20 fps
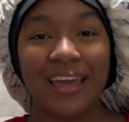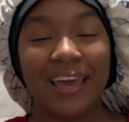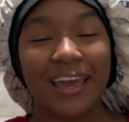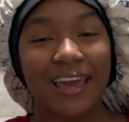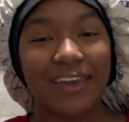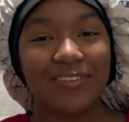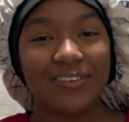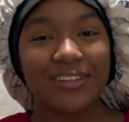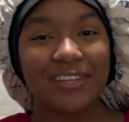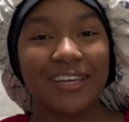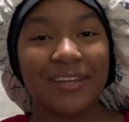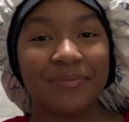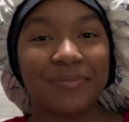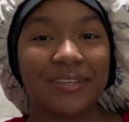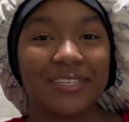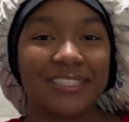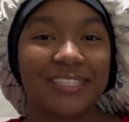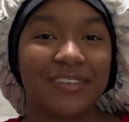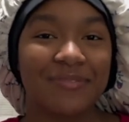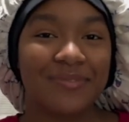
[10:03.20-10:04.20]
If you did,
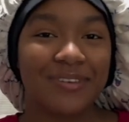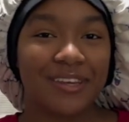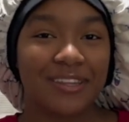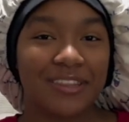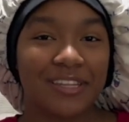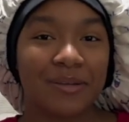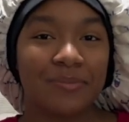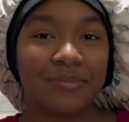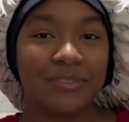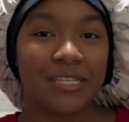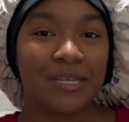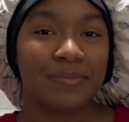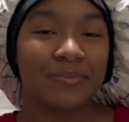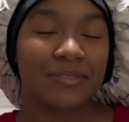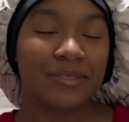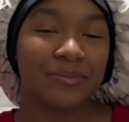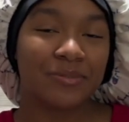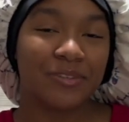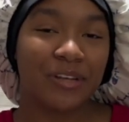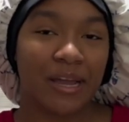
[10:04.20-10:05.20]
please give me a thumbs up,
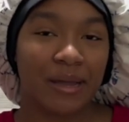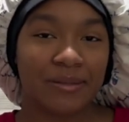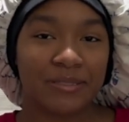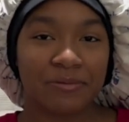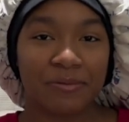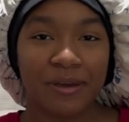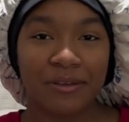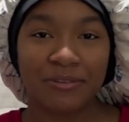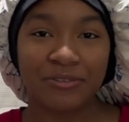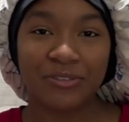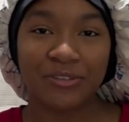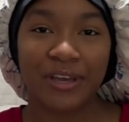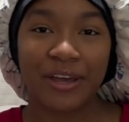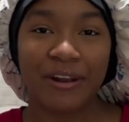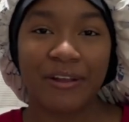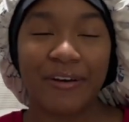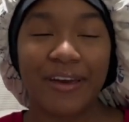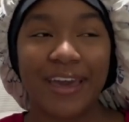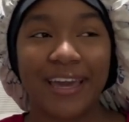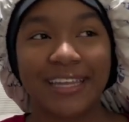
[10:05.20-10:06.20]
subscribe to my
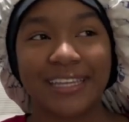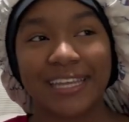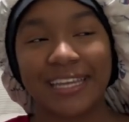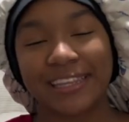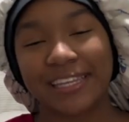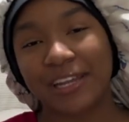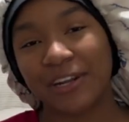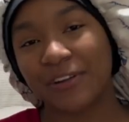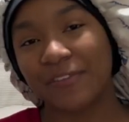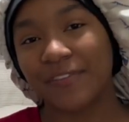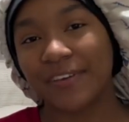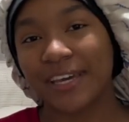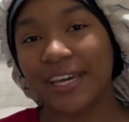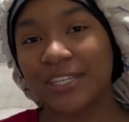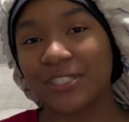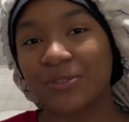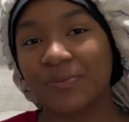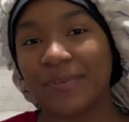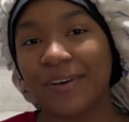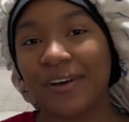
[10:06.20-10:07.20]
channel, and click that
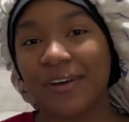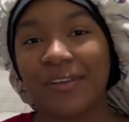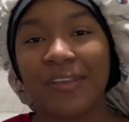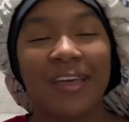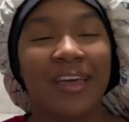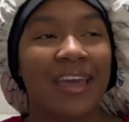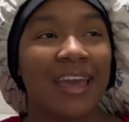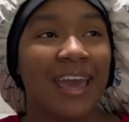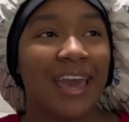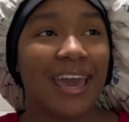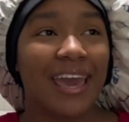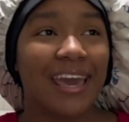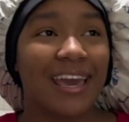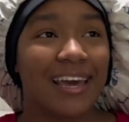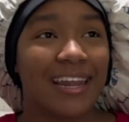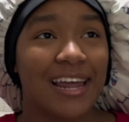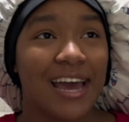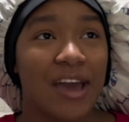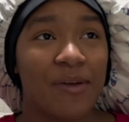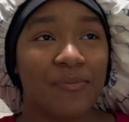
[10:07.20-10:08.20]
notification bell. And
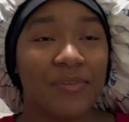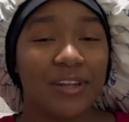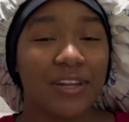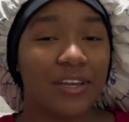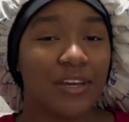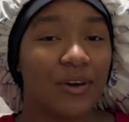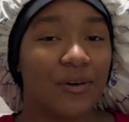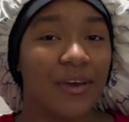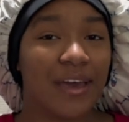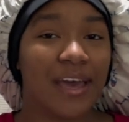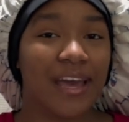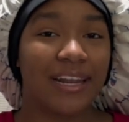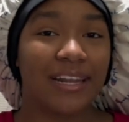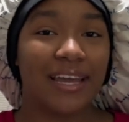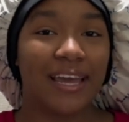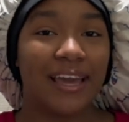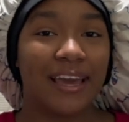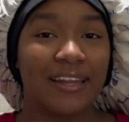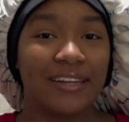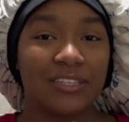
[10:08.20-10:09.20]
I'm going to go ahead
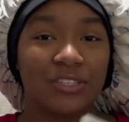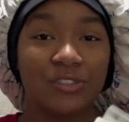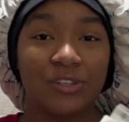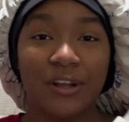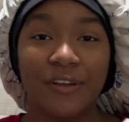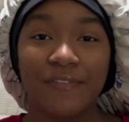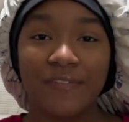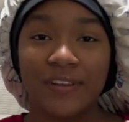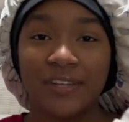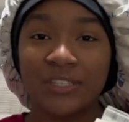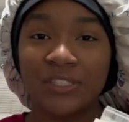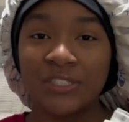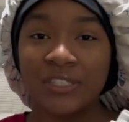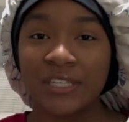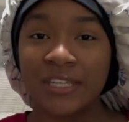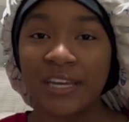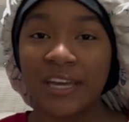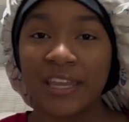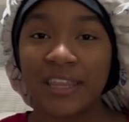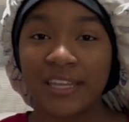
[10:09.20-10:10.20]
and start
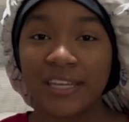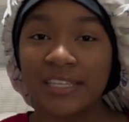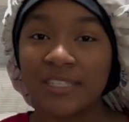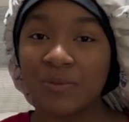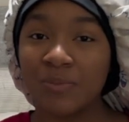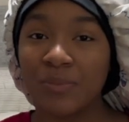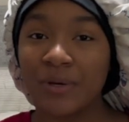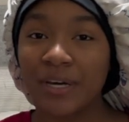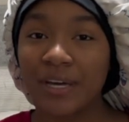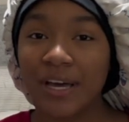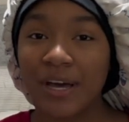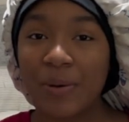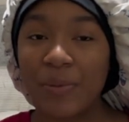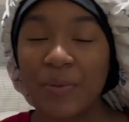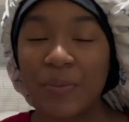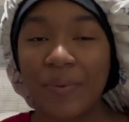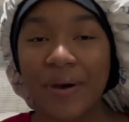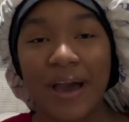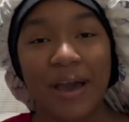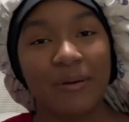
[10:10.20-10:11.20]
finishing this book up,
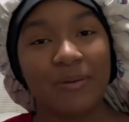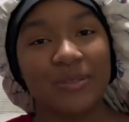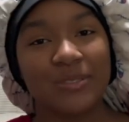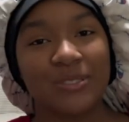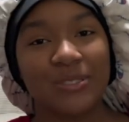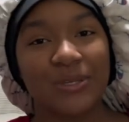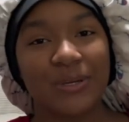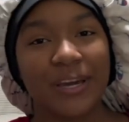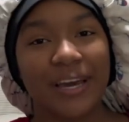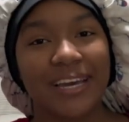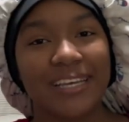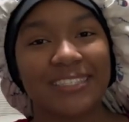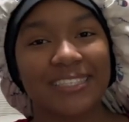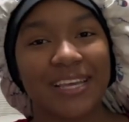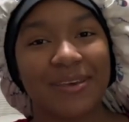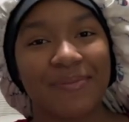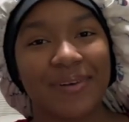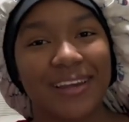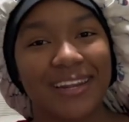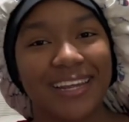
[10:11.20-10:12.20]
but I will see you guys
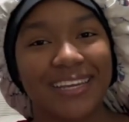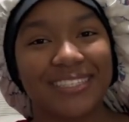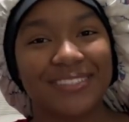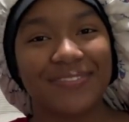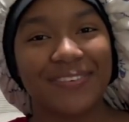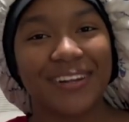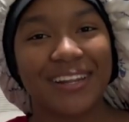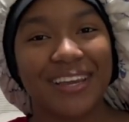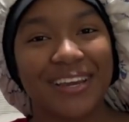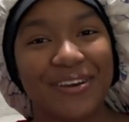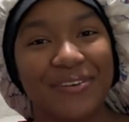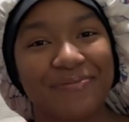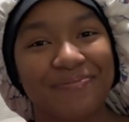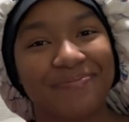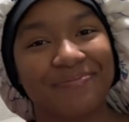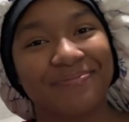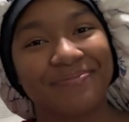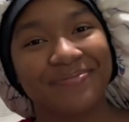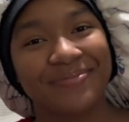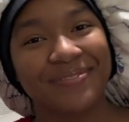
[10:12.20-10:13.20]
in my next video.
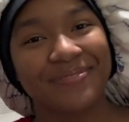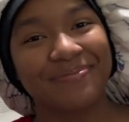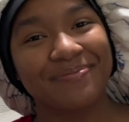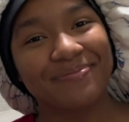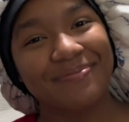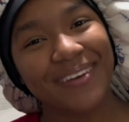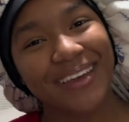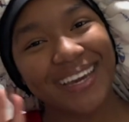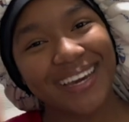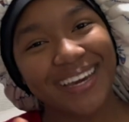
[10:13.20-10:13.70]
Bye